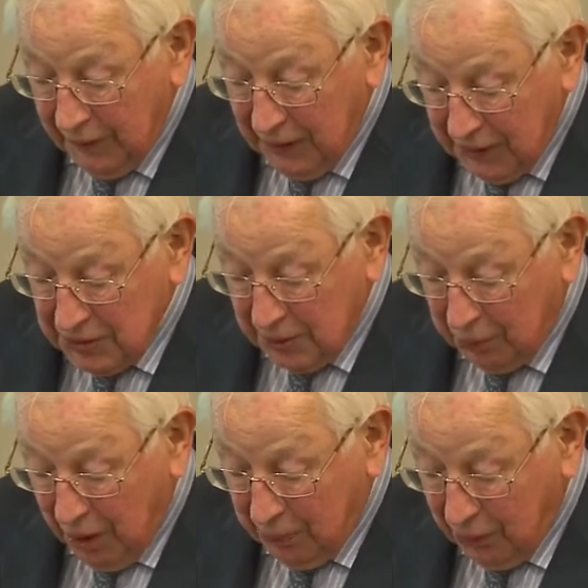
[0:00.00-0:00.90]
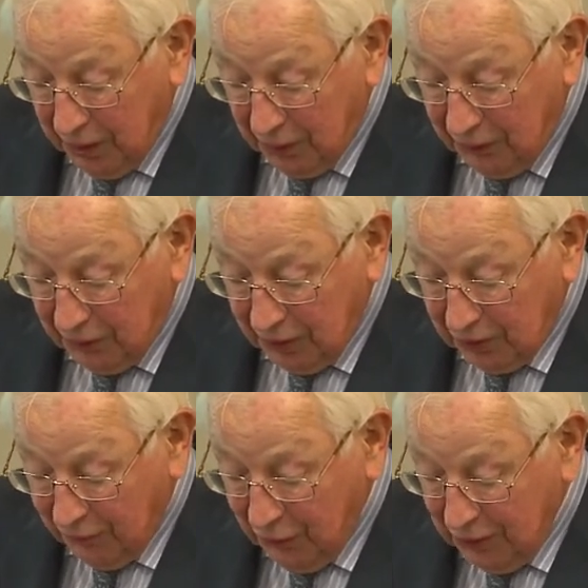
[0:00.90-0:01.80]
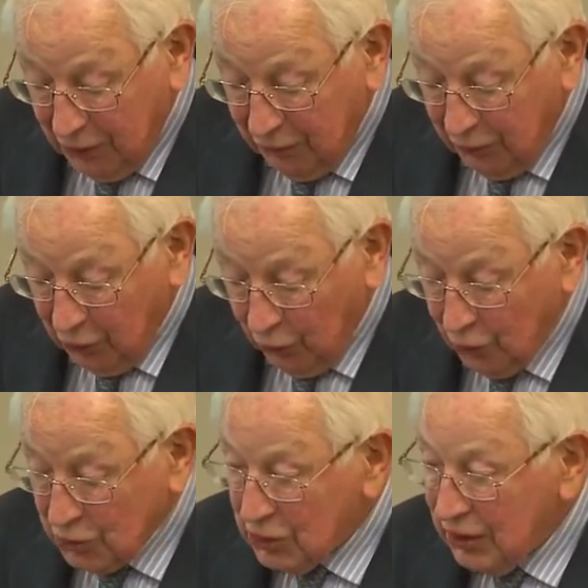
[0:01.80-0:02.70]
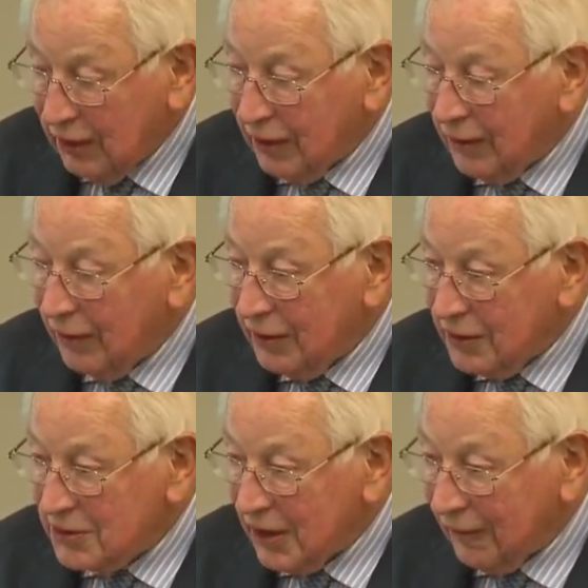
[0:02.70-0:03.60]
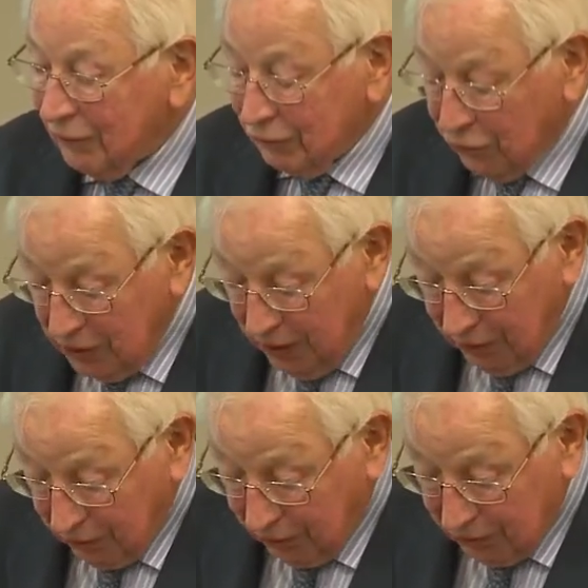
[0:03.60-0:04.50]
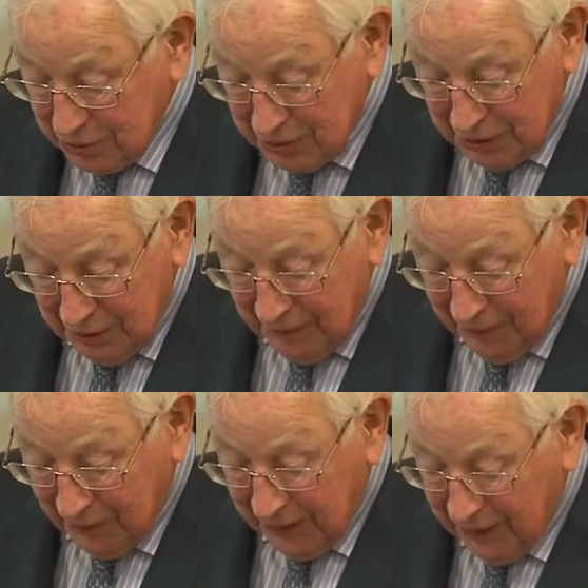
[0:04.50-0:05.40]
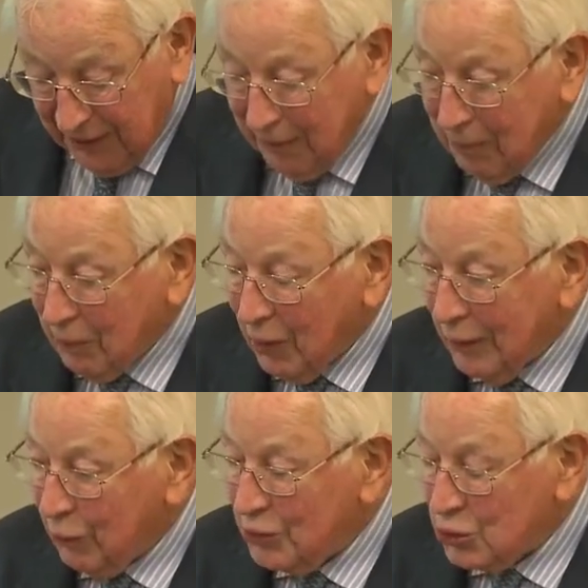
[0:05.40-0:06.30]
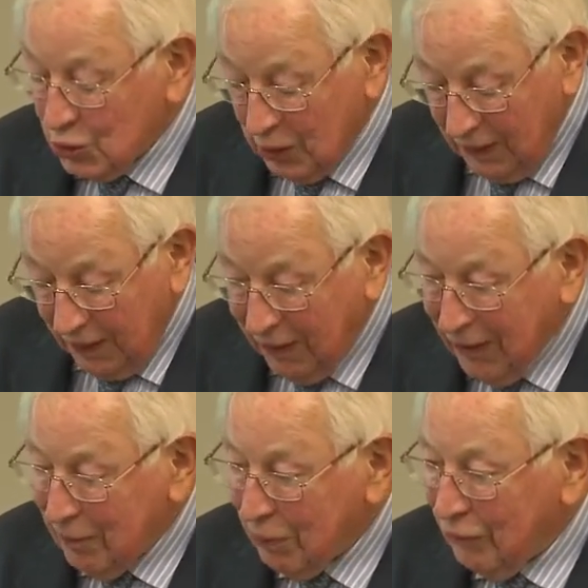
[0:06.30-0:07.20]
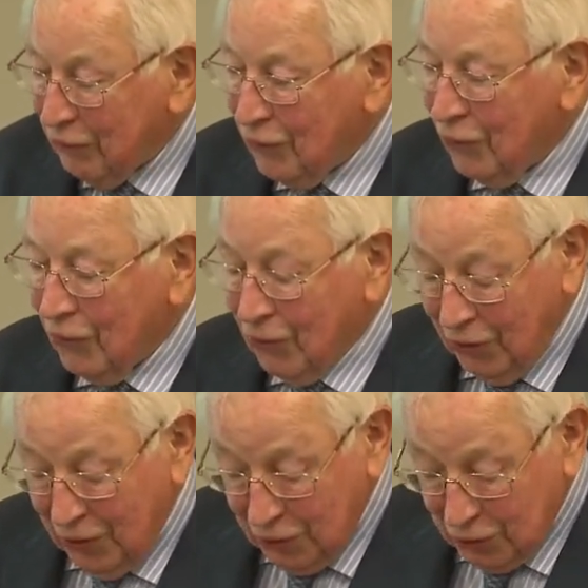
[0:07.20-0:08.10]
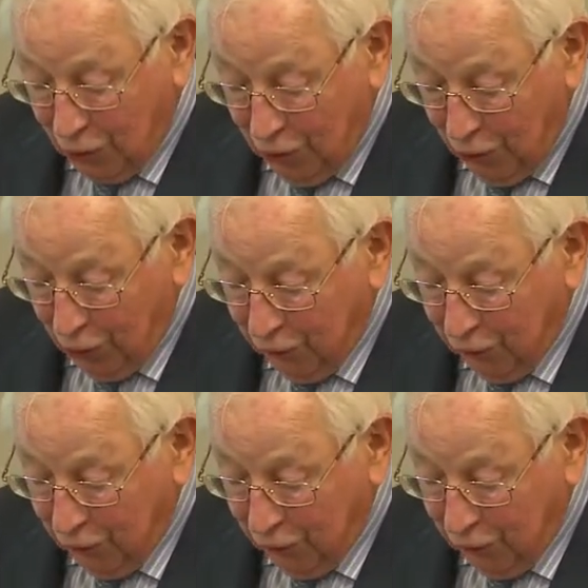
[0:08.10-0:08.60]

It is appropriate that the venue for the launch here is at Freehills, the name by which I prefer to call the